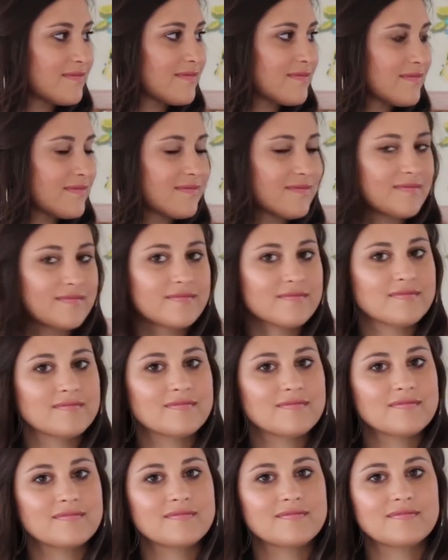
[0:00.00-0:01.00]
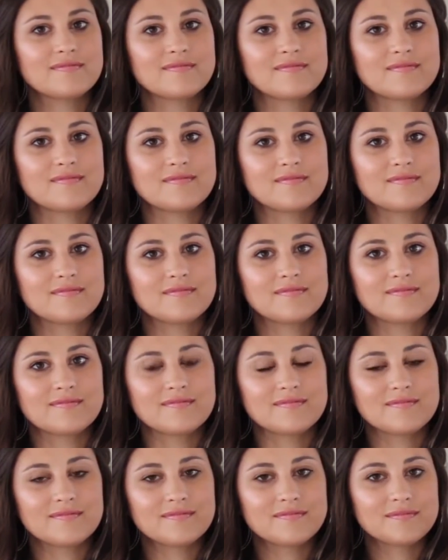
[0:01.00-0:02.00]

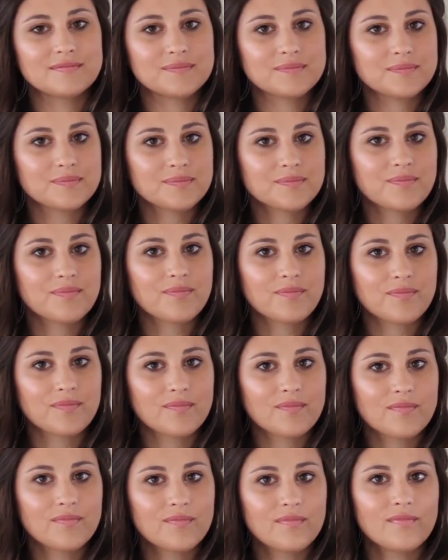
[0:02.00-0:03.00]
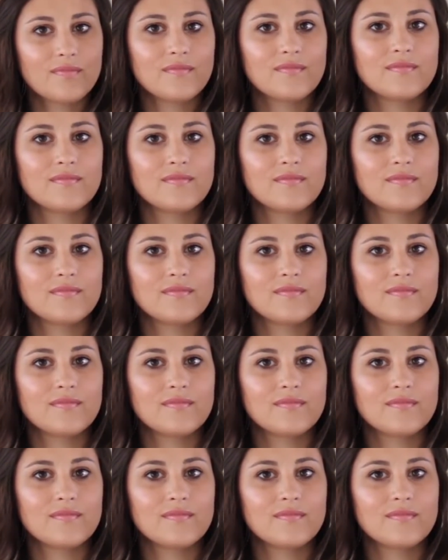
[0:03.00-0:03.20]
(not speaking)